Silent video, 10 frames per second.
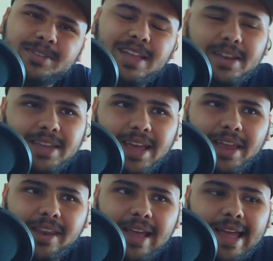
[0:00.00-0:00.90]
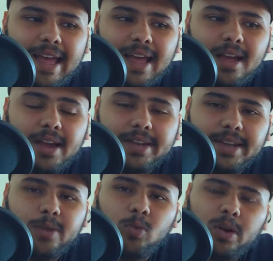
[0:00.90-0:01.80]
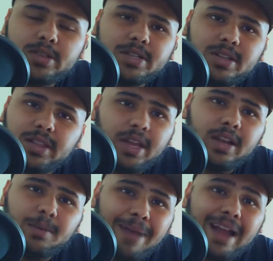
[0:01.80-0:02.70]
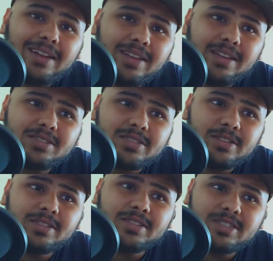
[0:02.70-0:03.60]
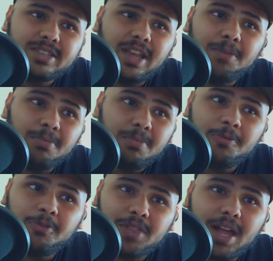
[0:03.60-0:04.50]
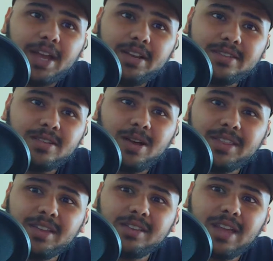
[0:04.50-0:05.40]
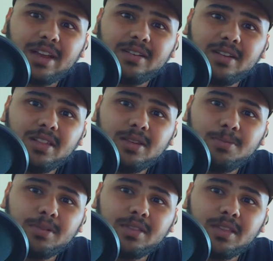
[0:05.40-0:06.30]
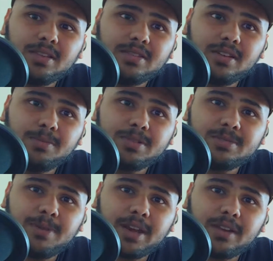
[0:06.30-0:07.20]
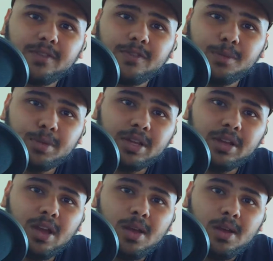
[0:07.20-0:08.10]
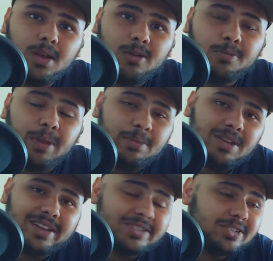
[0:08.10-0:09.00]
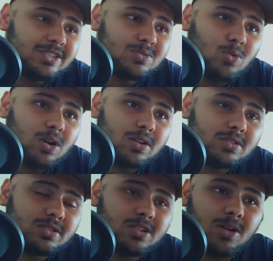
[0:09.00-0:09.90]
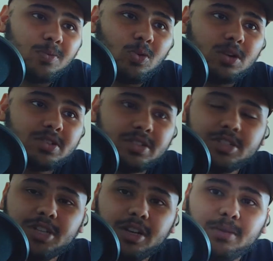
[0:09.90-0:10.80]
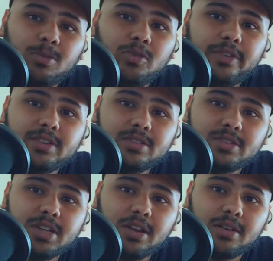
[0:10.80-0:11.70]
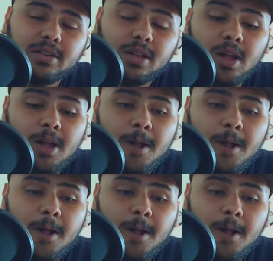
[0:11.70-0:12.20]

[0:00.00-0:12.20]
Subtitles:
But then again, I did watch Alita Battle Angel on the same flight, so I think that really put things into perspective for me. Or maybe I should just stop watching shitty movies in general.